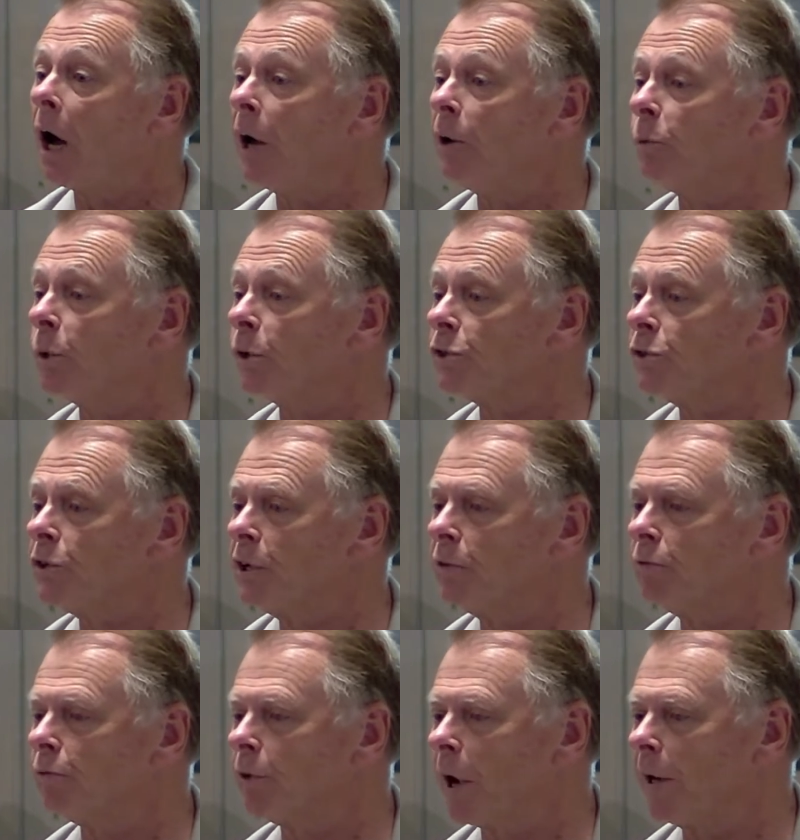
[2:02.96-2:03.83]
was
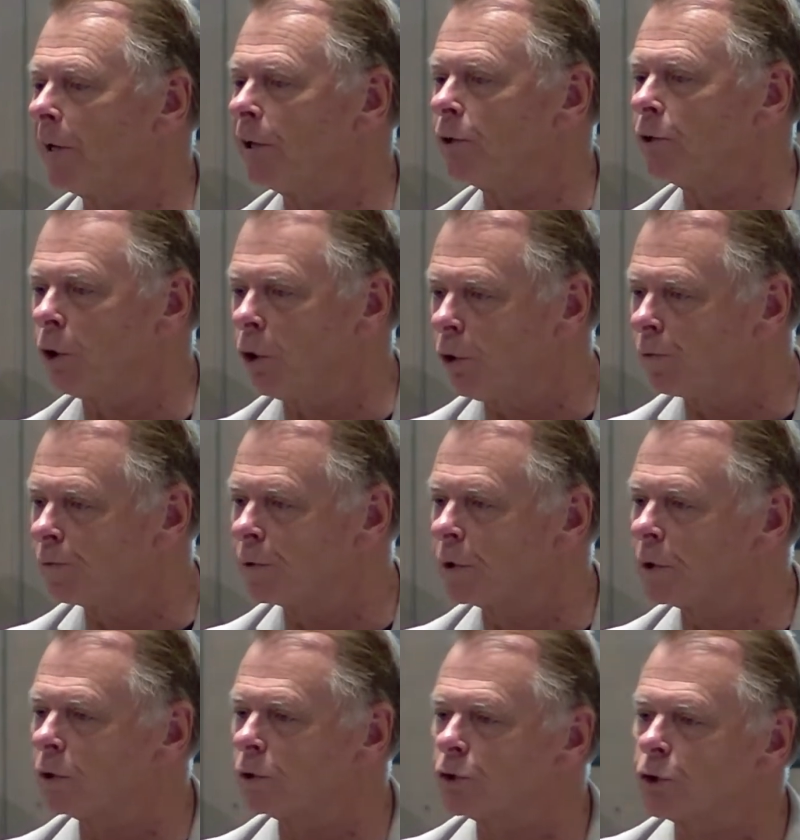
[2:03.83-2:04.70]
invited
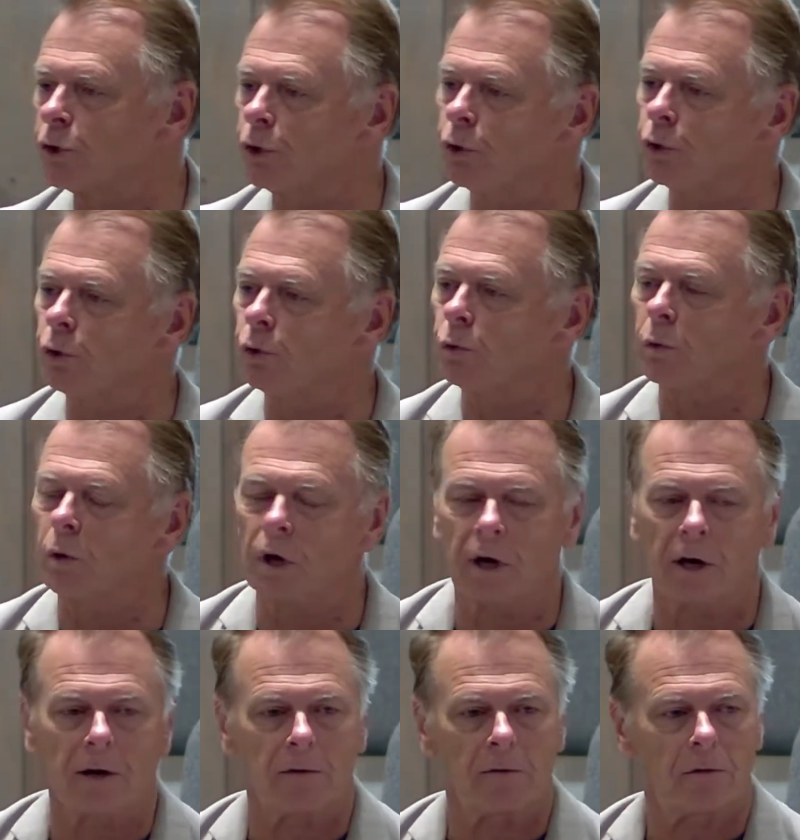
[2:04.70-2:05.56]
over to
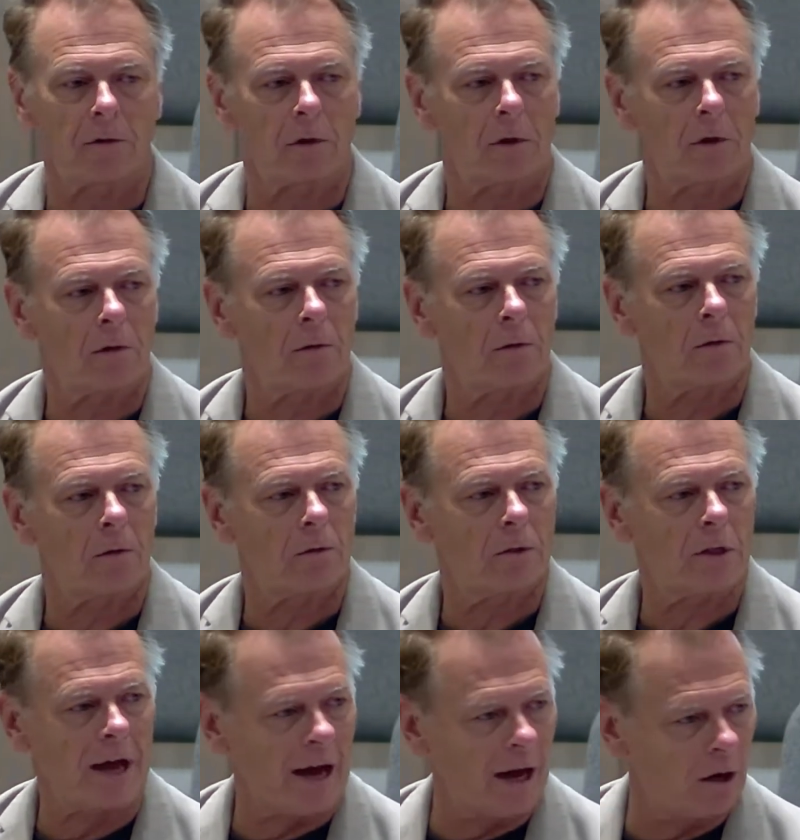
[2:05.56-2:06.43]
uh,
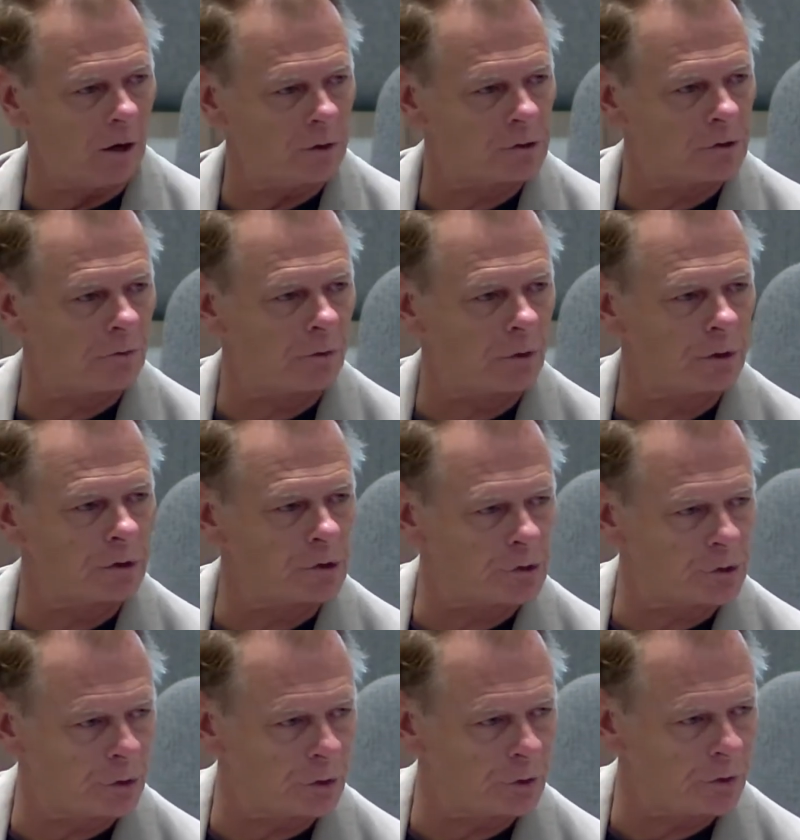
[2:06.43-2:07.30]
the house for
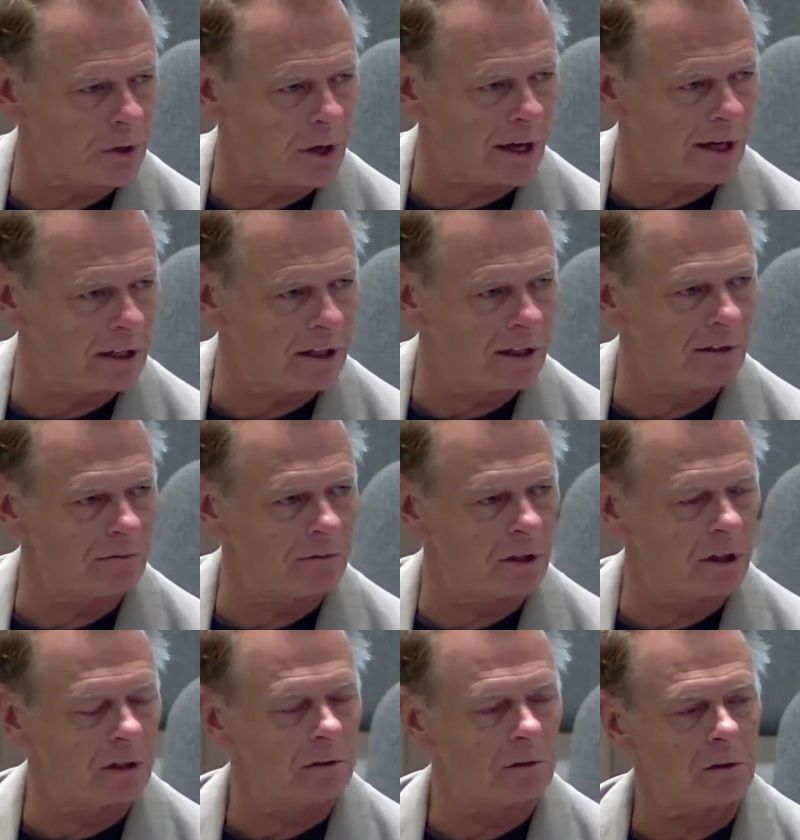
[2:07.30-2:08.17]
dessert that
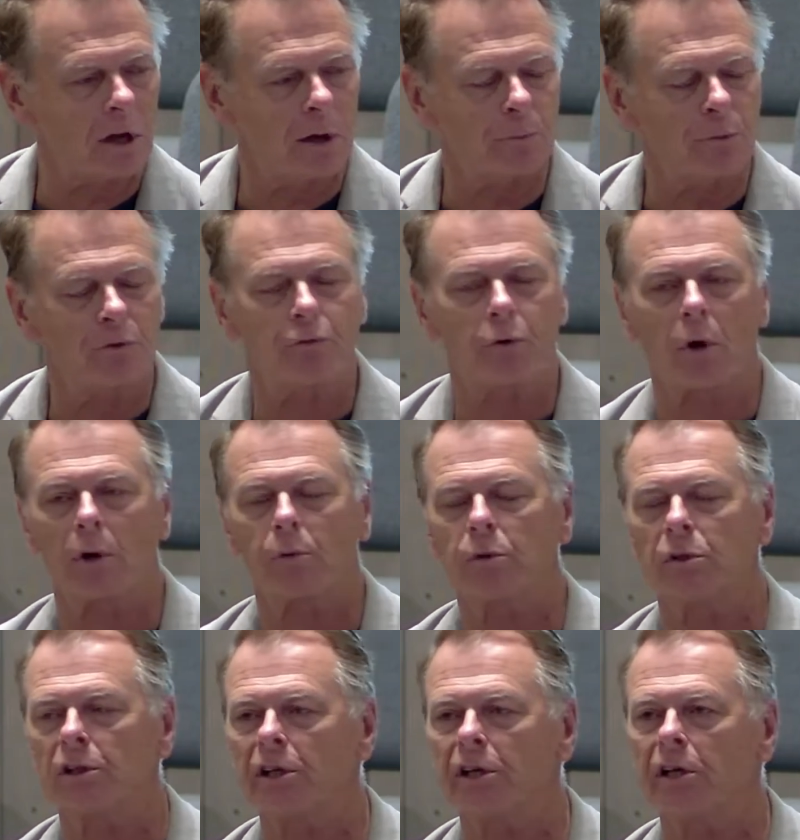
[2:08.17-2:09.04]
evening, night before I
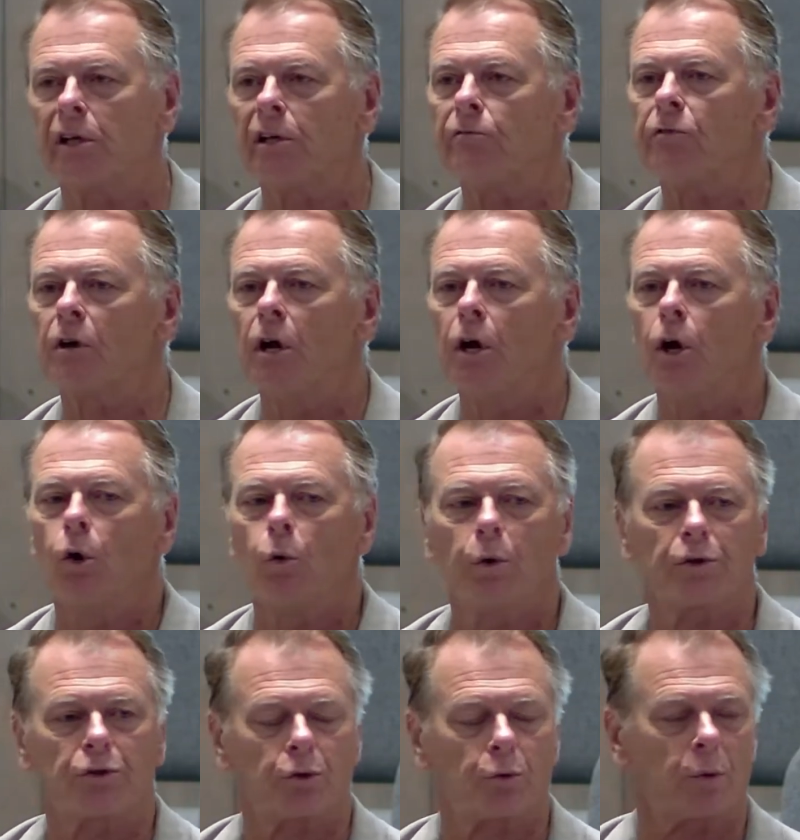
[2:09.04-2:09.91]
would leave,
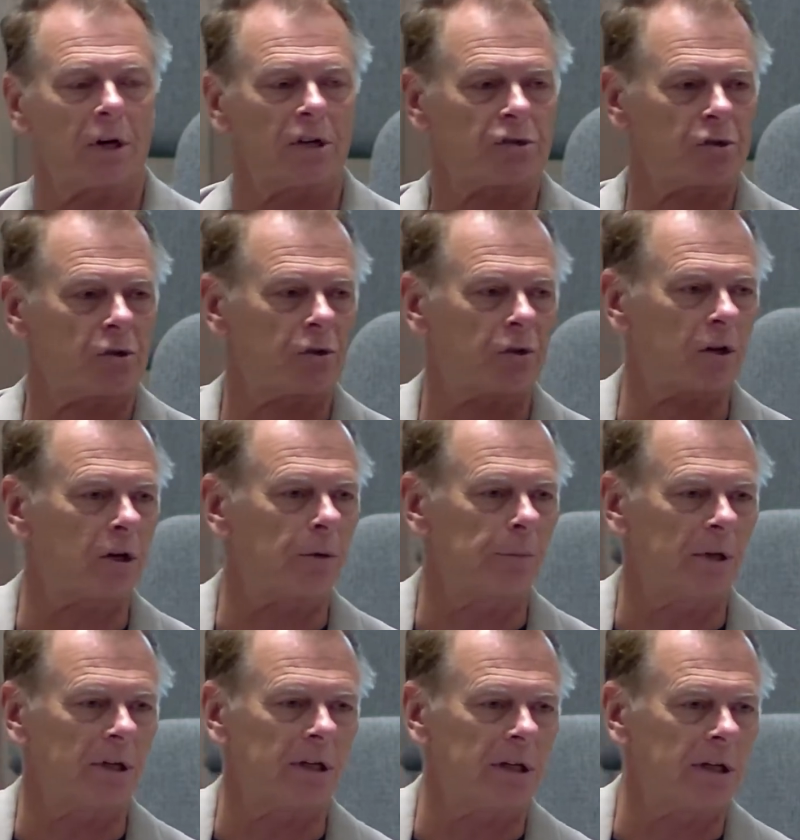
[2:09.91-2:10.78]
with the rest of the
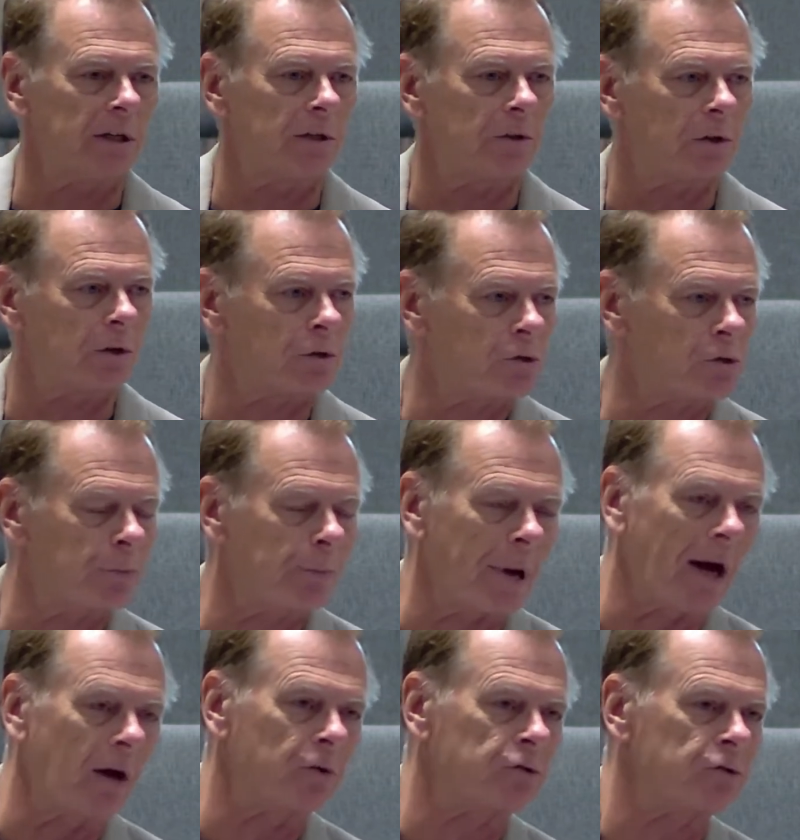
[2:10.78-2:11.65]
committee and their
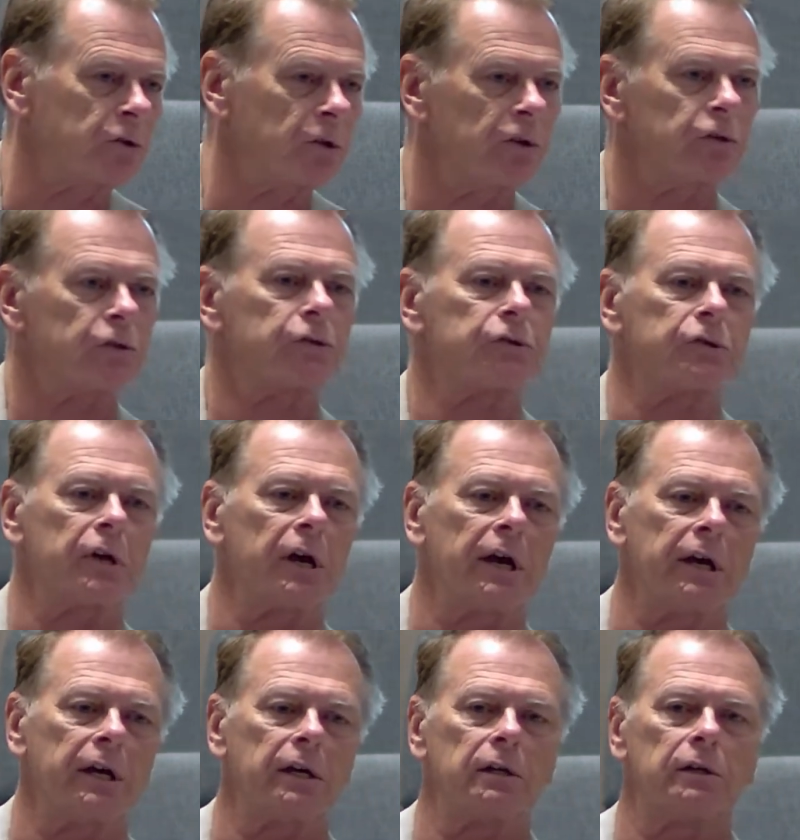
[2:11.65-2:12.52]
spouses
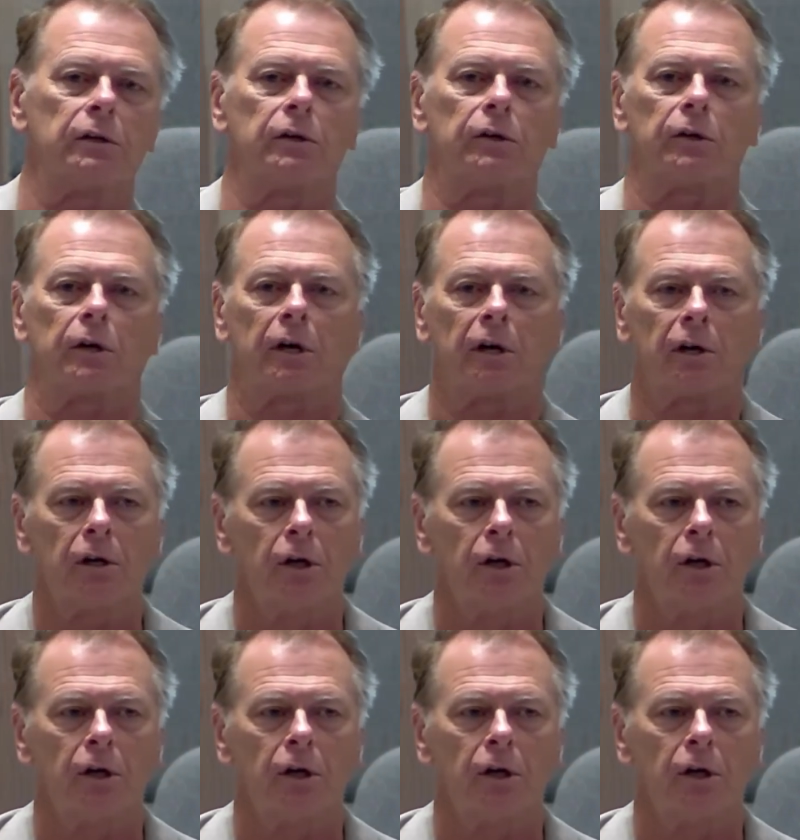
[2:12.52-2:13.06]
and uh,